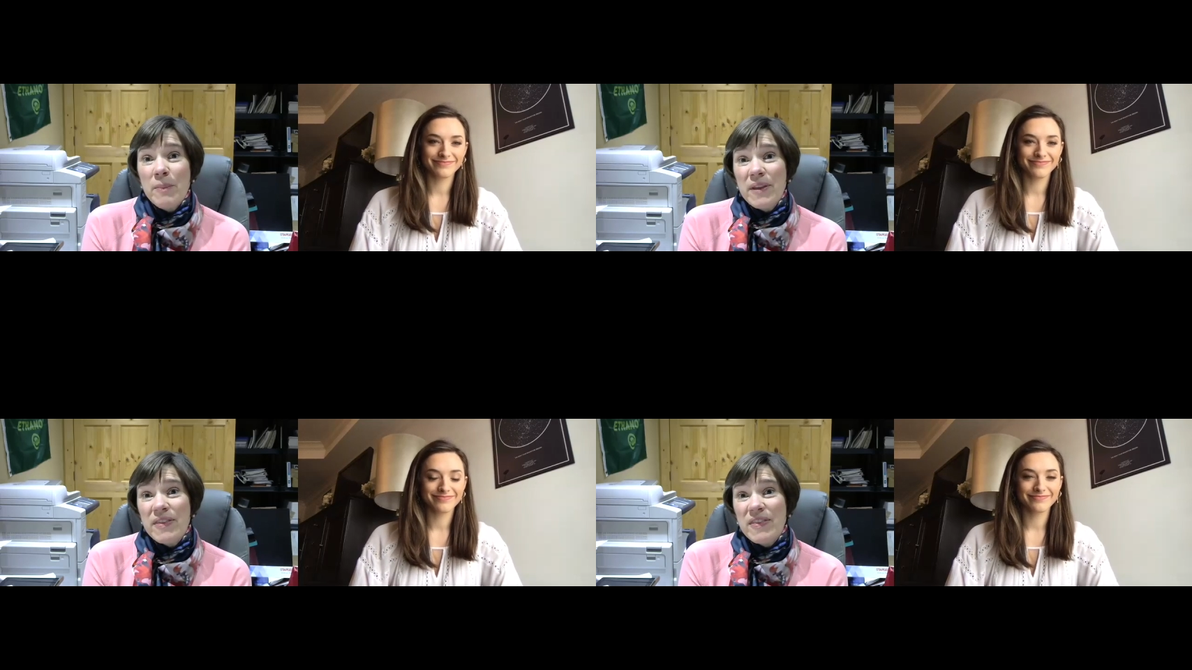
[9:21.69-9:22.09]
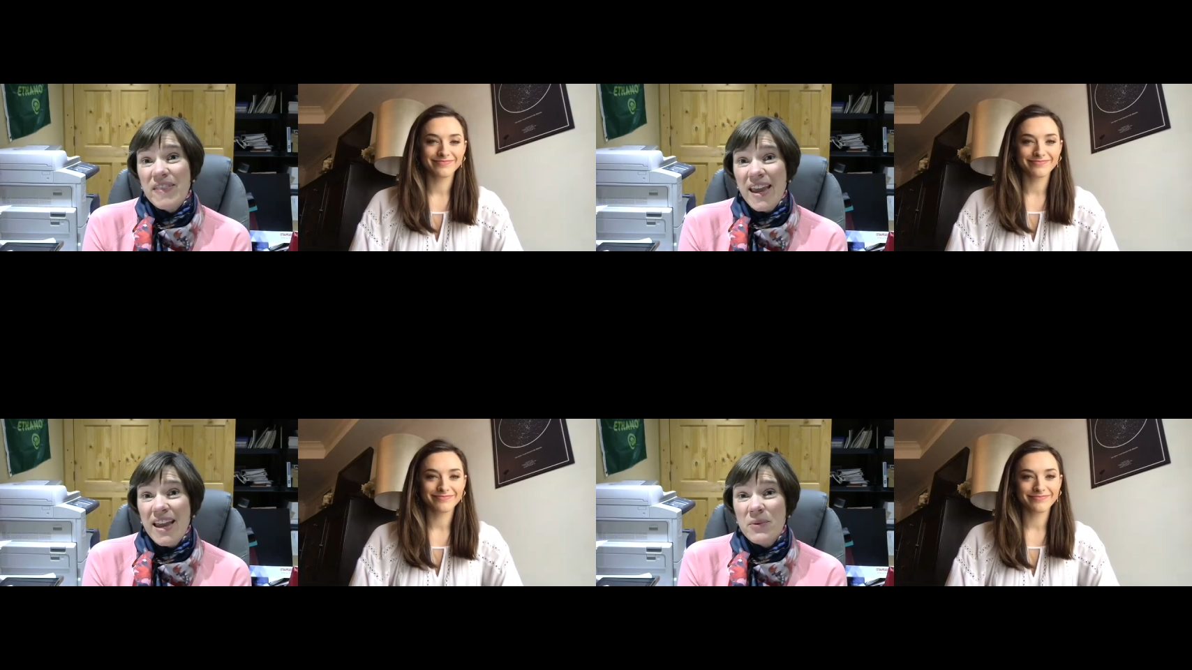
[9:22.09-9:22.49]
Speaker 1: but
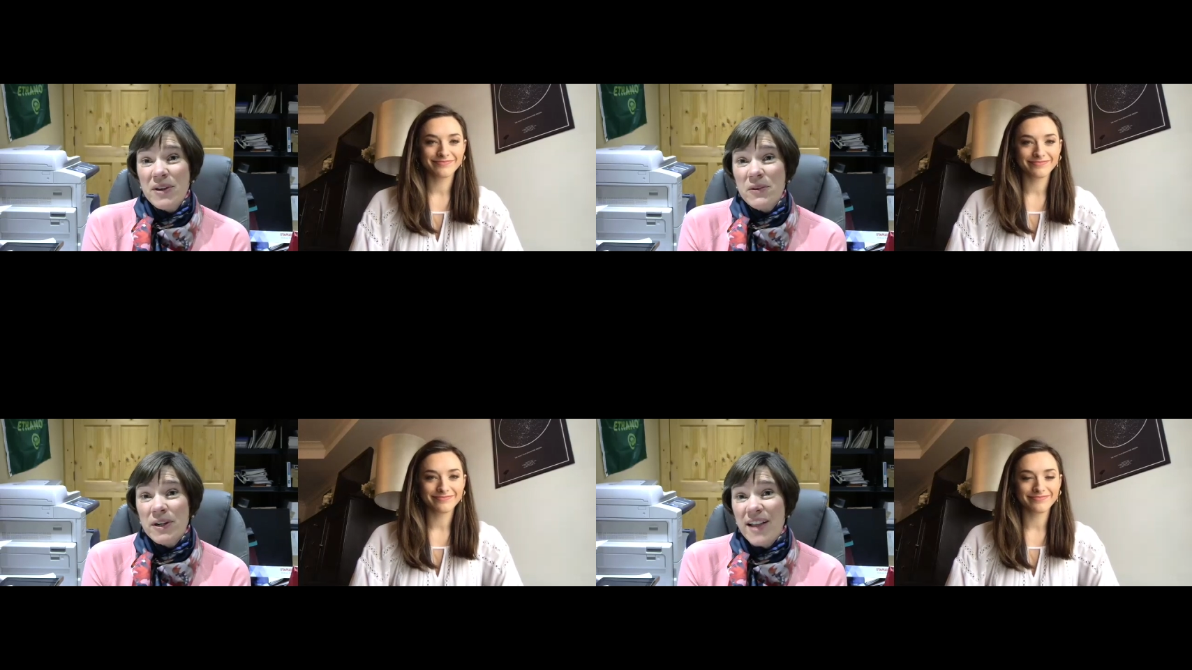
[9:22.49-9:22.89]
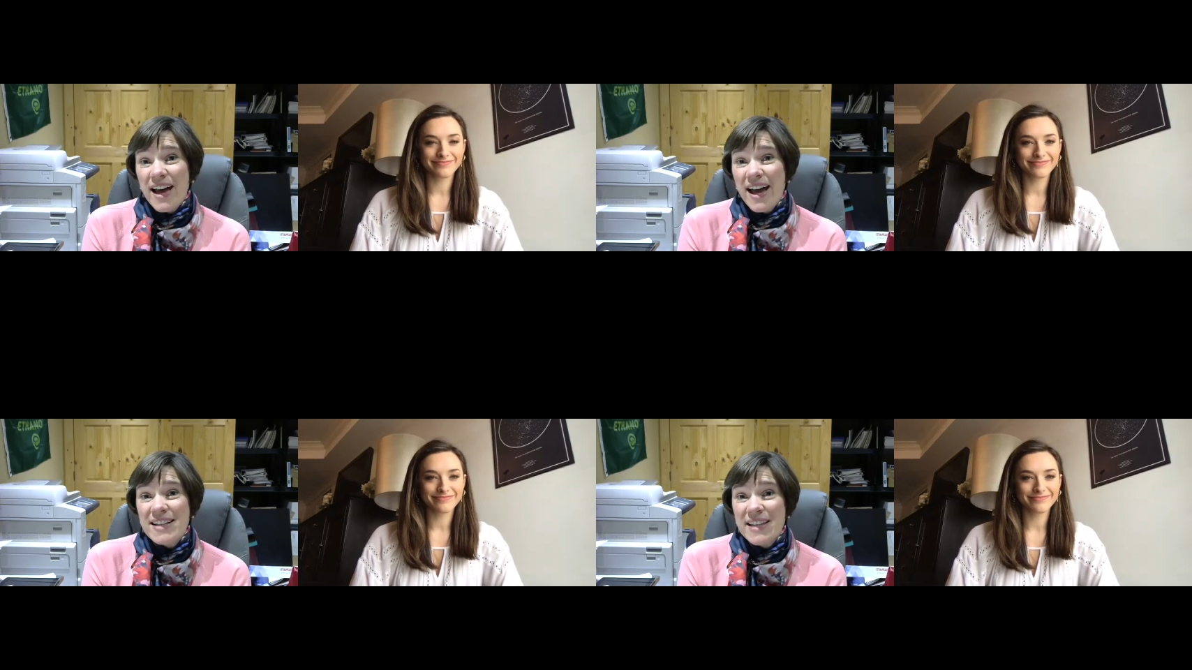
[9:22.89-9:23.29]
they we
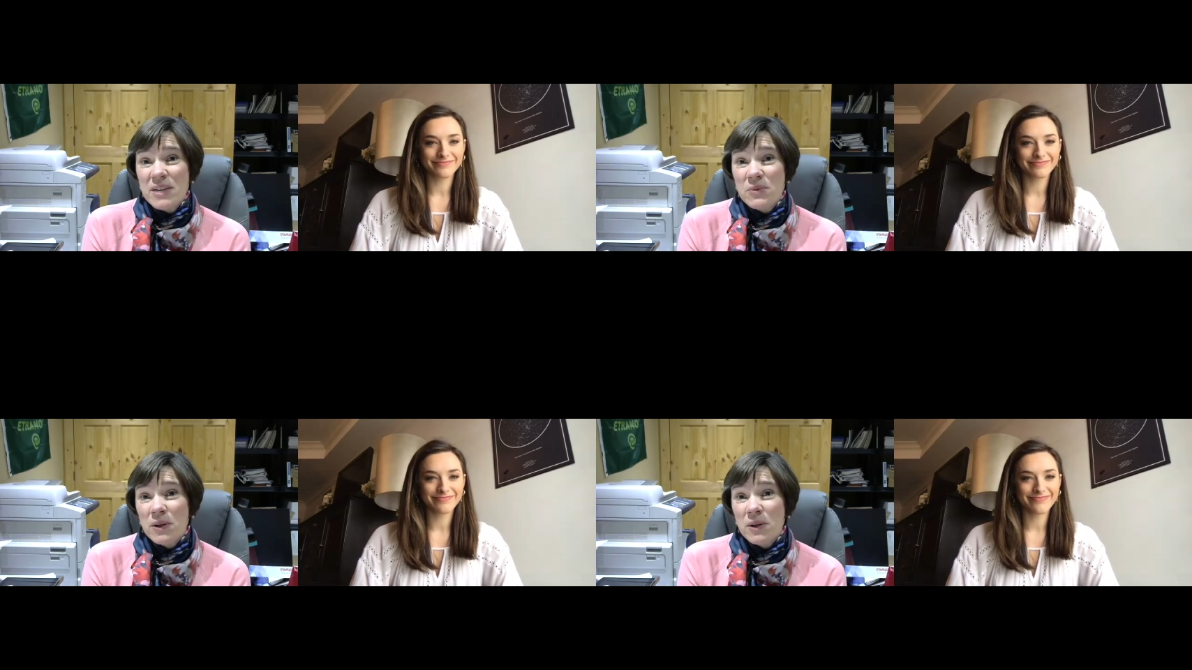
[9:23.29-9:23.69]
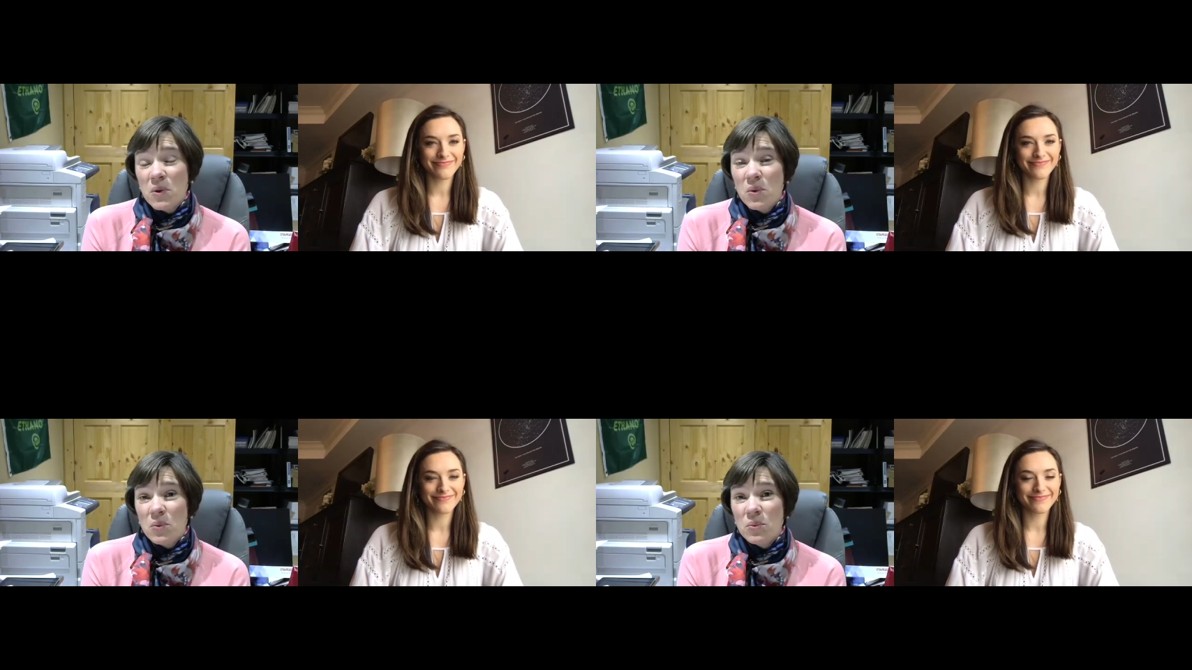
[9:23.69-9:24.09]
realized they weren't
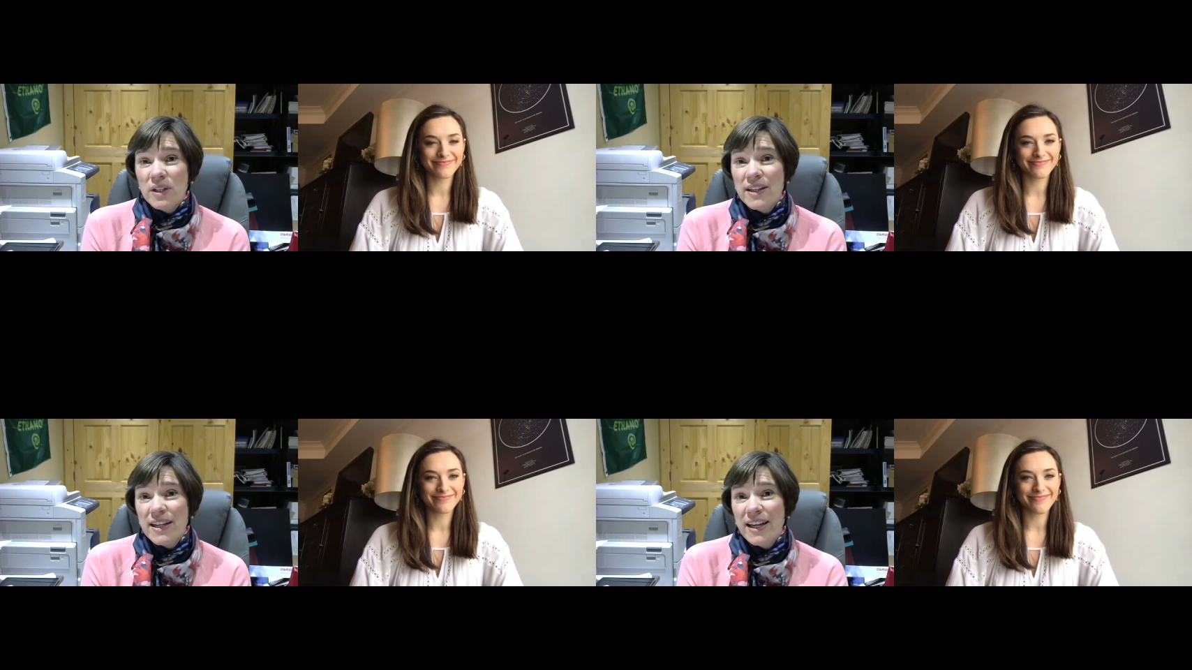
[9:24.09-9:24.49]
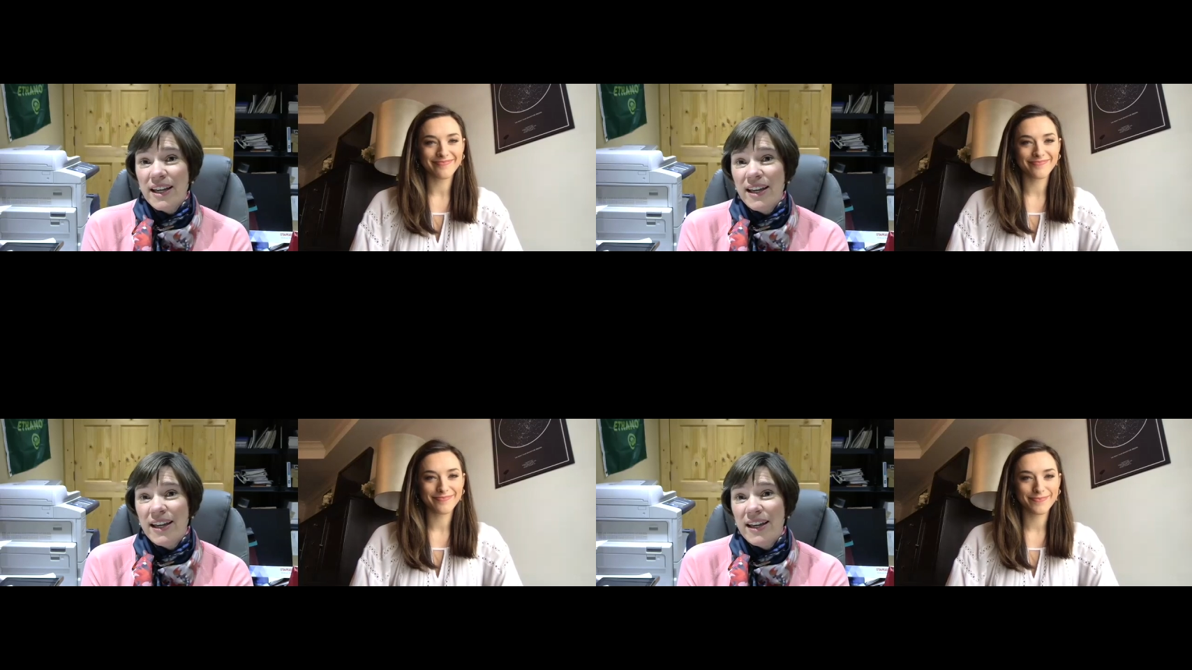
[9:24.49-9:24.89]
really
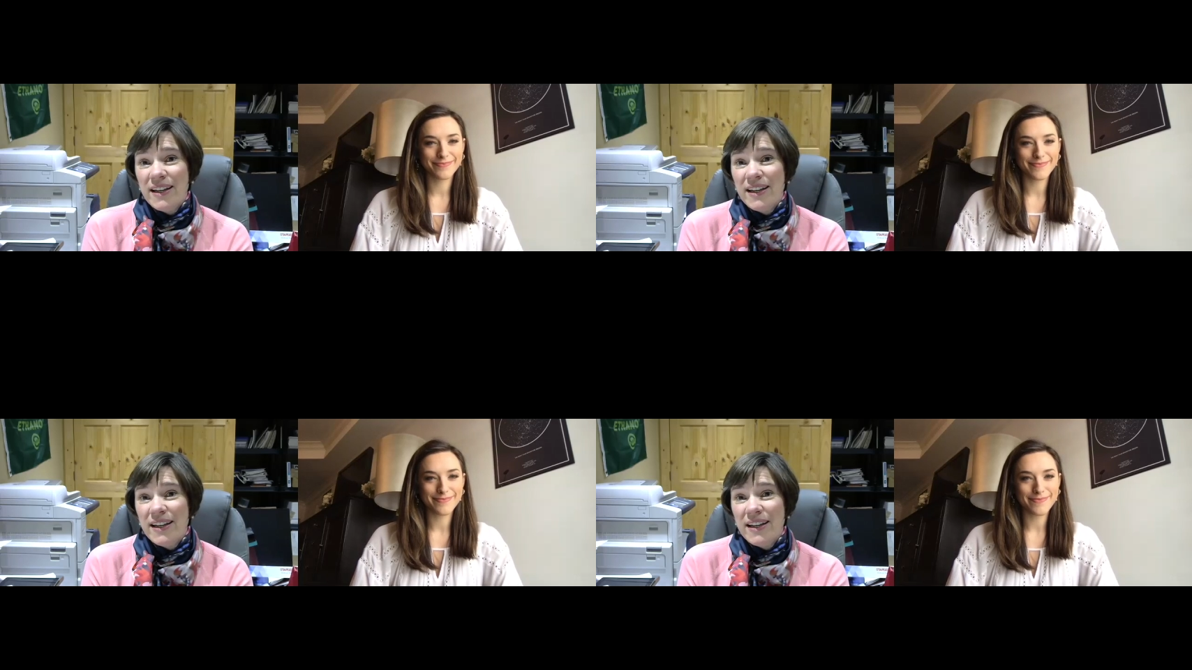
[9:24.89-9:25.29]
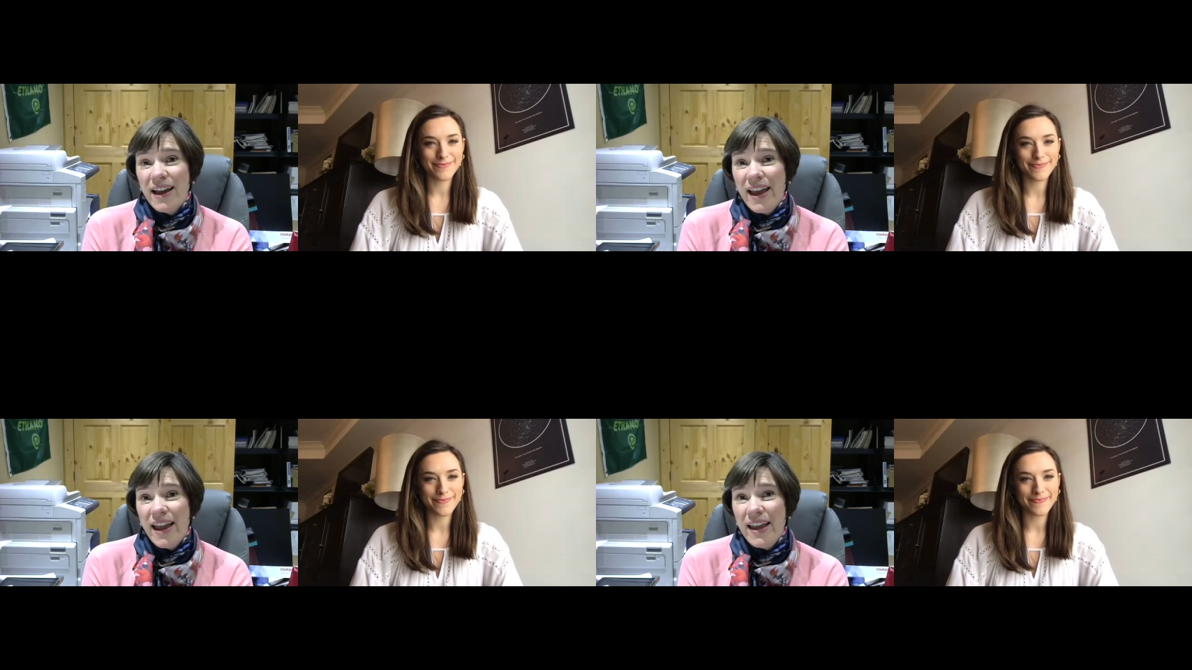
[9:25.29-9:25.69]
in
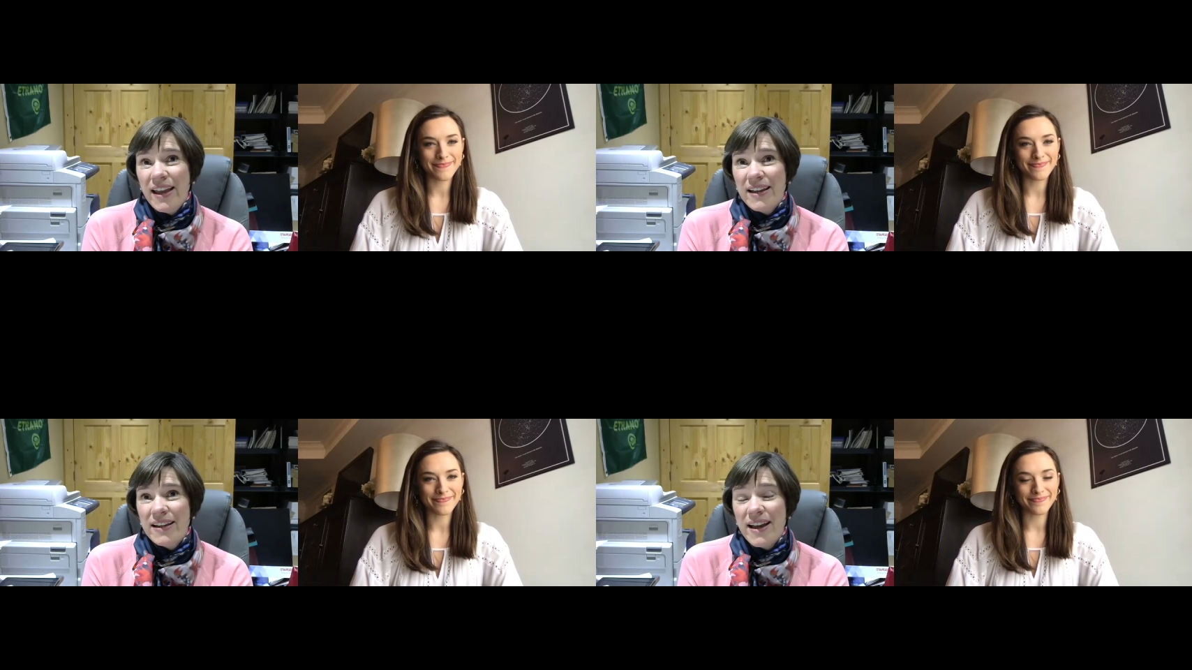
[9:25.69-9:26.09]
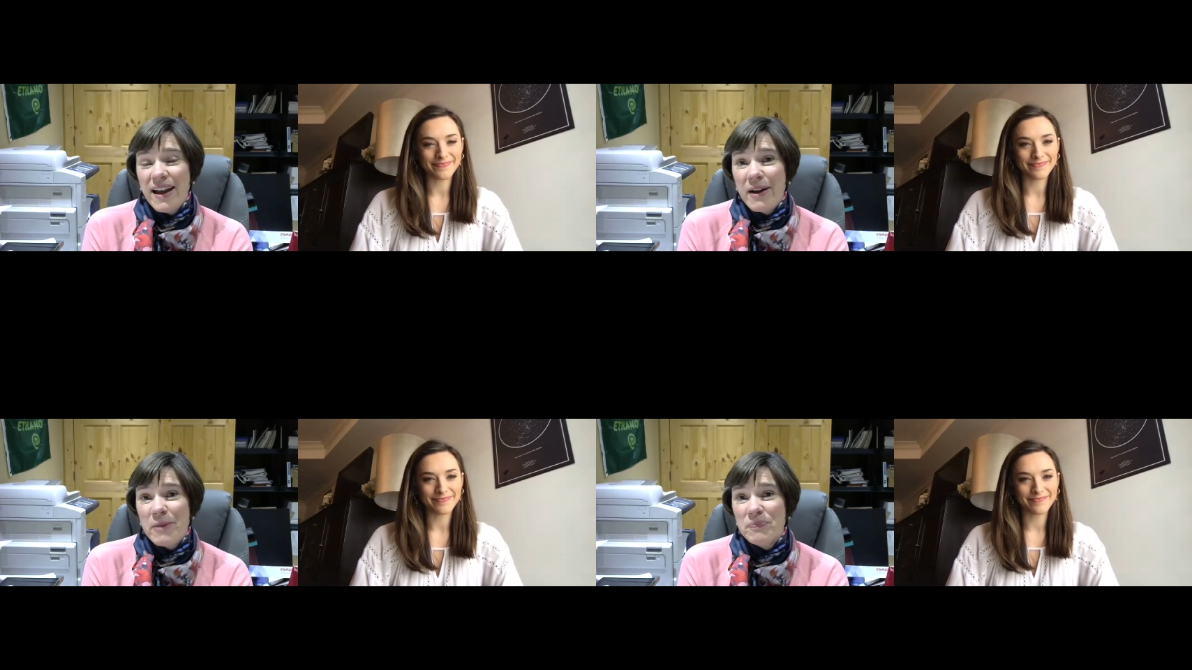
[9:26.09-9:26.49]
a
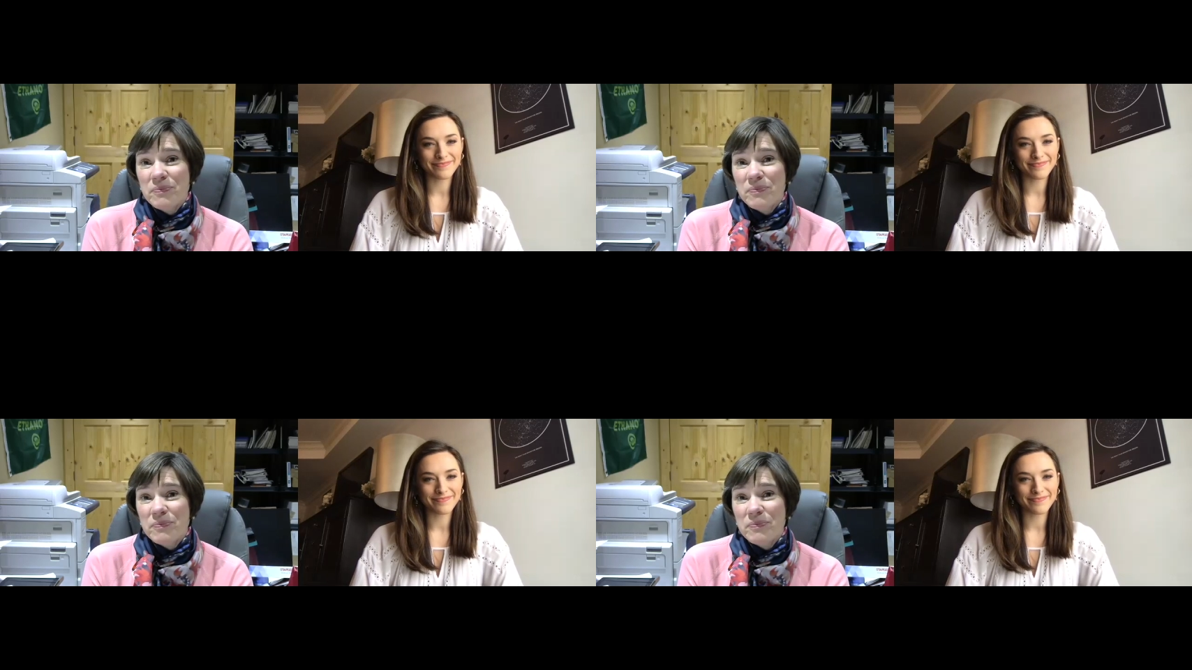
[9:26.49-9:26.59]
um,